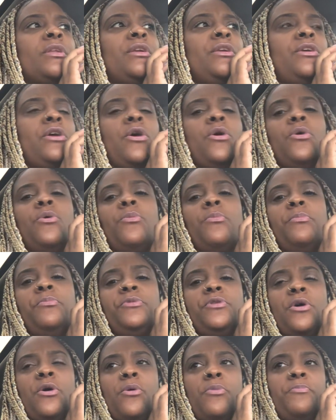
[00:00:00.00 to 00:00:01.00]
your
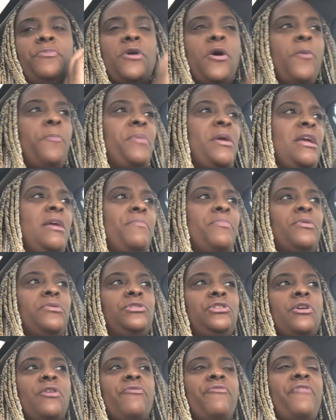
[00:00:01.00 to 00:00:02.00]
people,
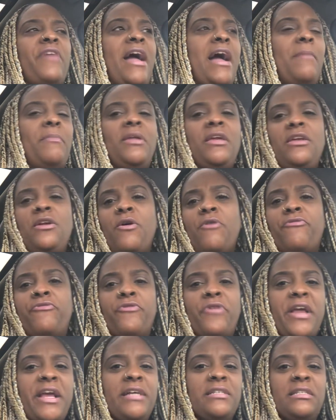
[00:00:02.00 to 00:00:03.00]
your family, your
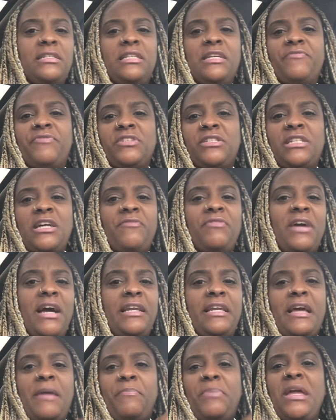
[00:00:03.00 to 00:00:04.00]
friends, and different stuff
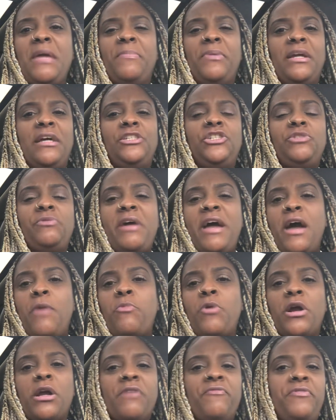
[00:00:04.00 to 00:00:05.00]
like that. People that you
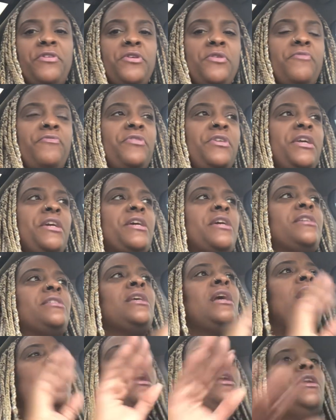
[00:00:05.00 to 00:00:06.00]
had working for you for
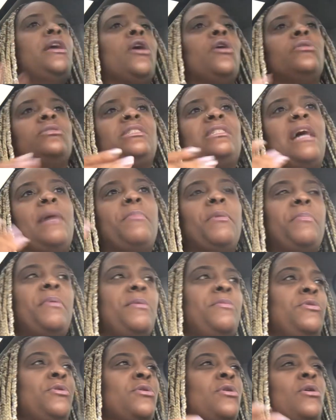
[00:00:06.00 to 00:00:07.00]
years, those type of
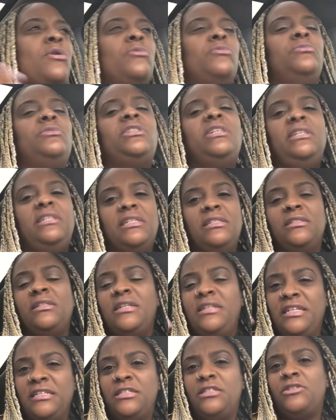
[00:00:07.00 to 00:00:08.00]
people. You don't see this,
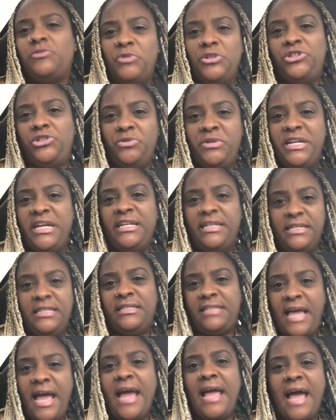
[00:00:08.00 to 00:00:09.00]
and this is what you get,
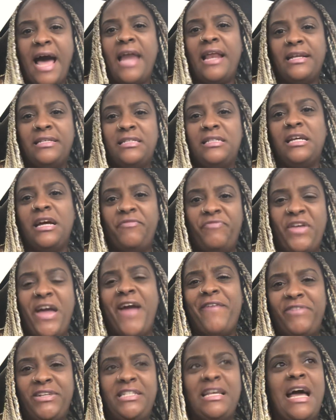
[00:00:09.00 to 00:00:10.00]
this chaotic stuff
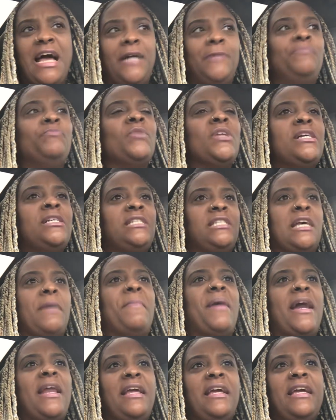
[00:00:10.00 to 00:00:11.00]
that every time
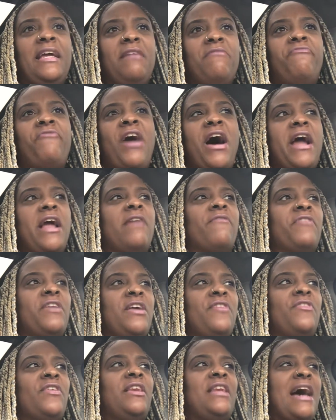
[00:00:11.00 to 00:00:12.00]
somebody get fired for
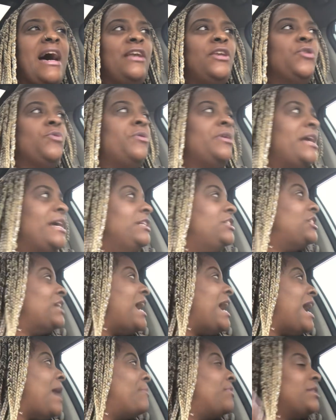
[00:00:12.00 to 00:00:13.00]
either not doing their
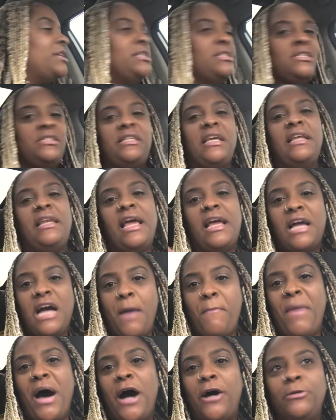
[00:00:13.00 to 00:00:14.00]
job or this is that, they
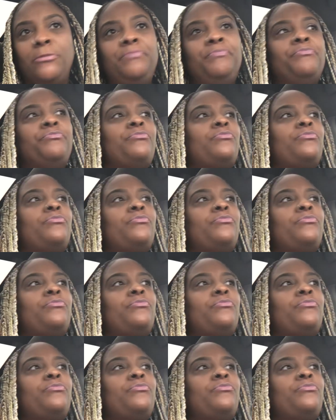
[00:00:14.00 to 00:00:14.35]
come out